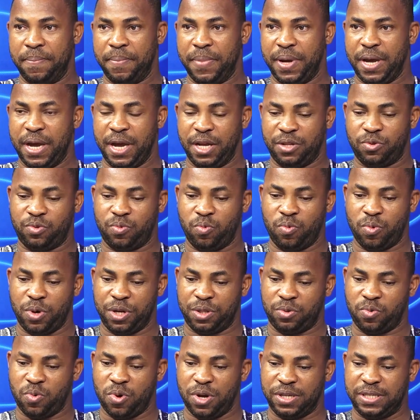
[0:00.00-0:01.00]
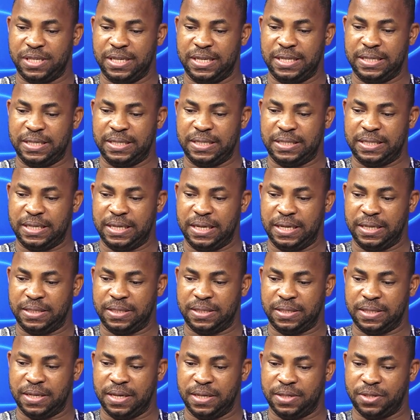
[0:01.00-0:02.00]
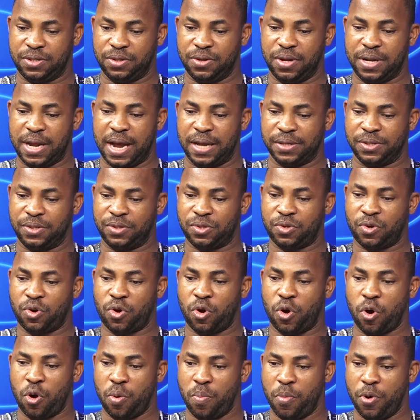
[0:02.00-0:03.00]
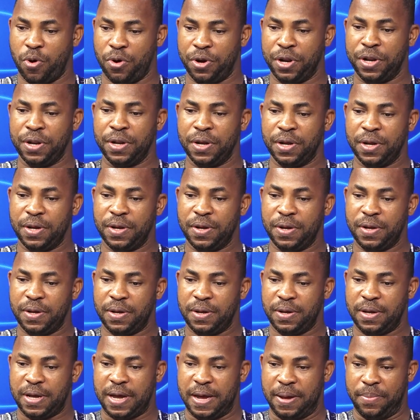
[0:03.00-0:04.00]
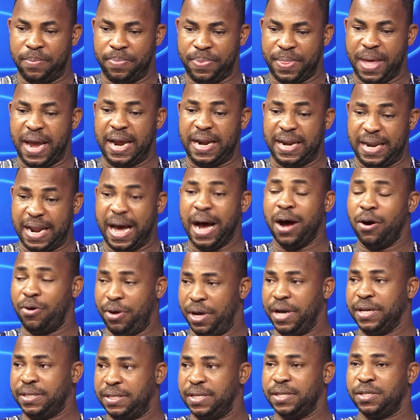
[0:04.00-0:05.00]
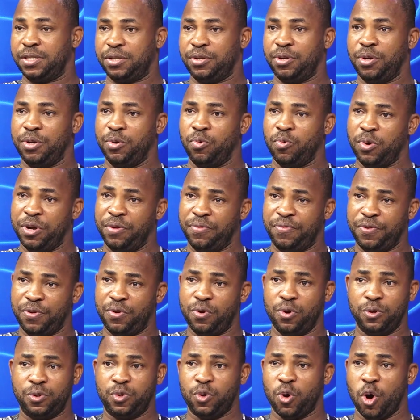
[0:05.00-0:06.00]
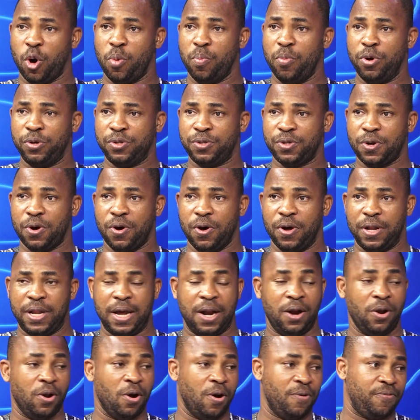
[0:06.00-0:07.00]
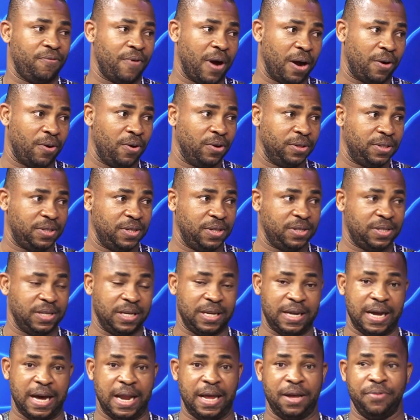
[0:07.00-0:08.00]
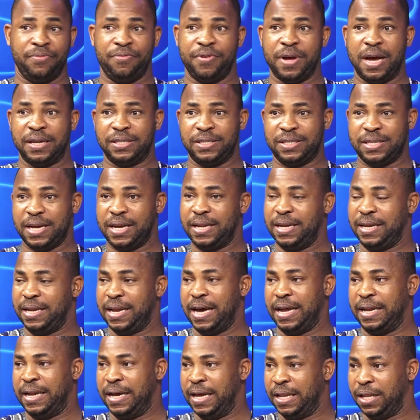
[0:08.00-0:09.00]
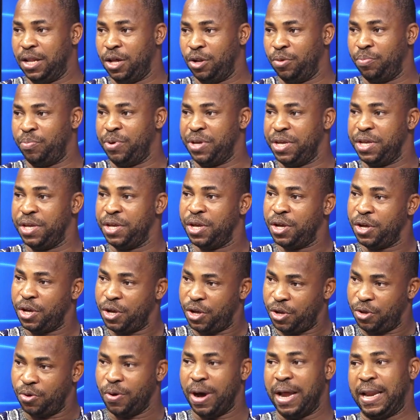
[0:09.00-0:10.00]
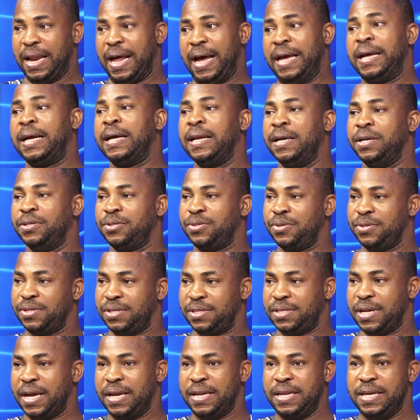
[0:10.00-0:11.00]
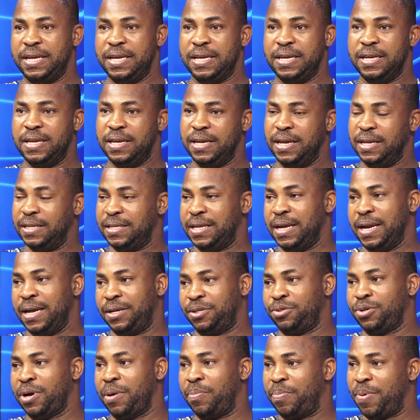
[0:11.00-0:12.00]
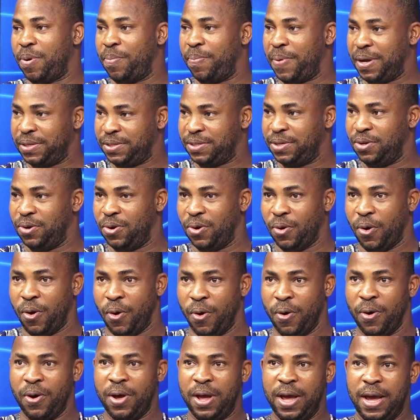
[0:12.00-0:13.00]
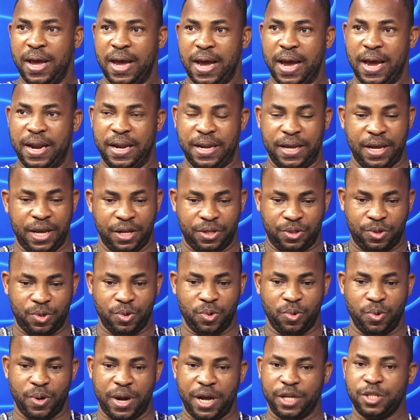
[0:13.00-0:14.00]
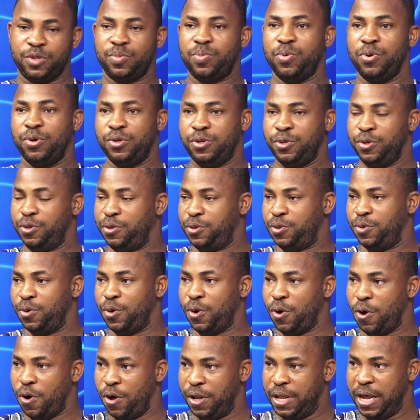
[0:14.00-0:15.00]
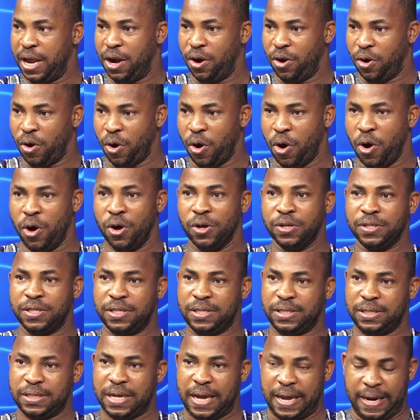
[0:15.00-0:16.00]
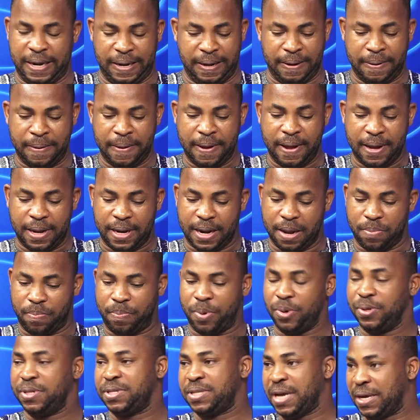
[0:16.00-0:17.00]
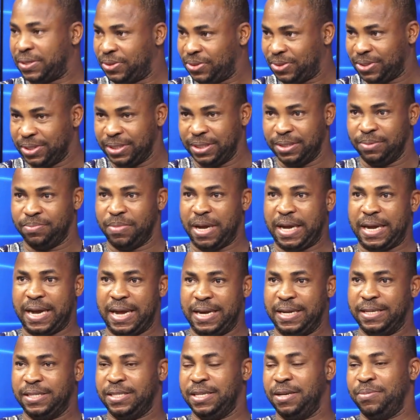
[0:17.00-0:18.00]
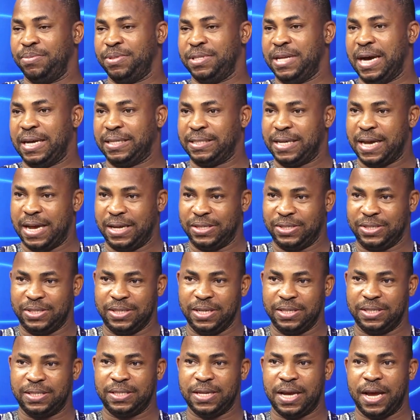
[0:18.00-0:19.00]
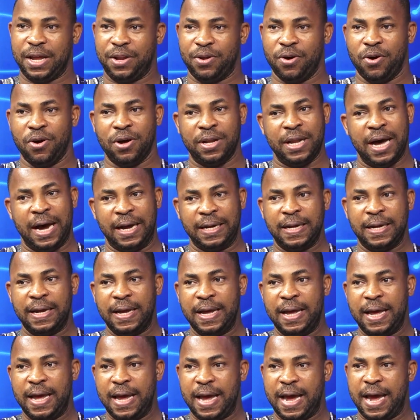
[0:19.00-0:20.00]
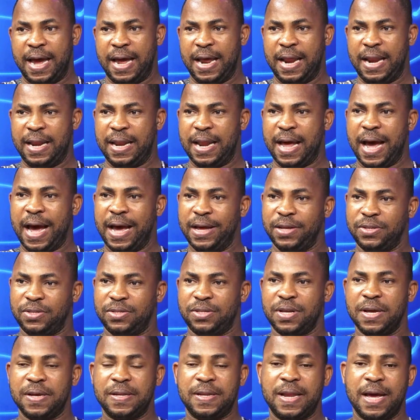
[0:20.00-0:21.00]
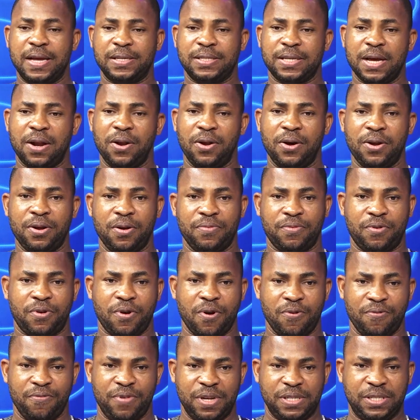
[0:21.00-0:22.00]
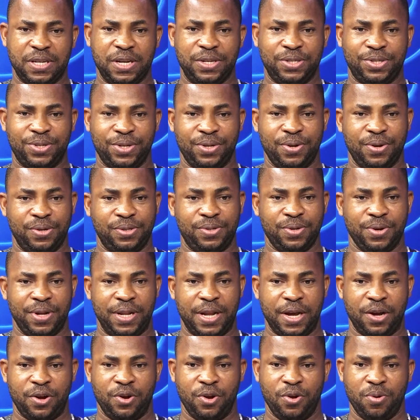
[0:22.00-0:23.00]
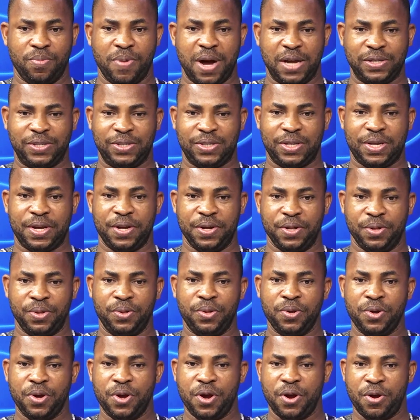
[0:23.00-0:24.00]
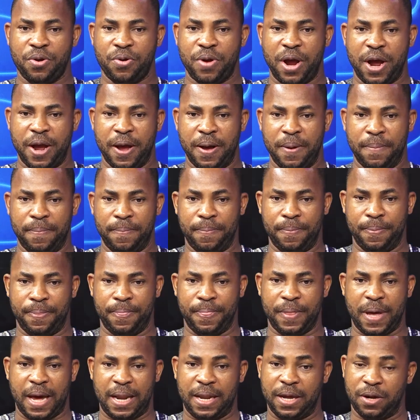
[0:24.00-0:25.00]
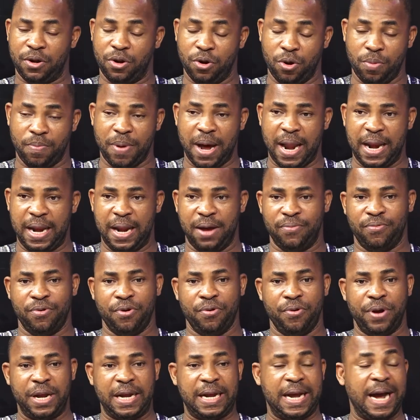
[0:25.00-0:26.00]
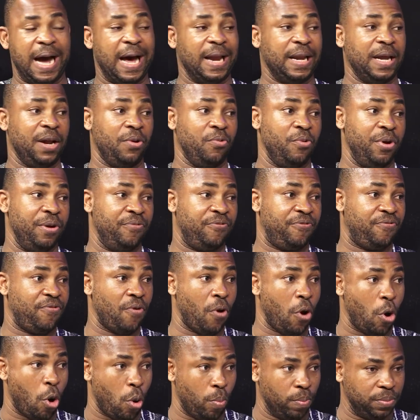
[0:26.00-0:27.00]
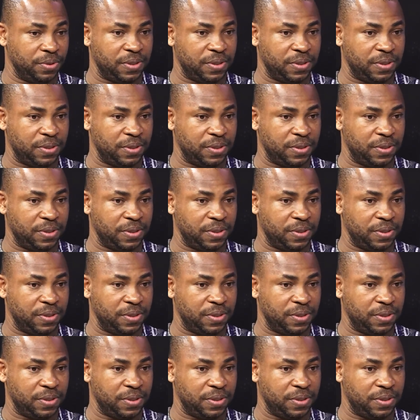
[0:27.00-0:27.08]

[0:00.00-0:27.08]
It's not as common then. Now it is. If you go to almost all the law faculties in Ghana, if you are studying an LLB, you are likely to study intellectual property law, and it will expose you to all the laws and the protection mechanisms that exist and all that. And I think there's a lot of conversation also on the global scale, at the global level, regarding reforms.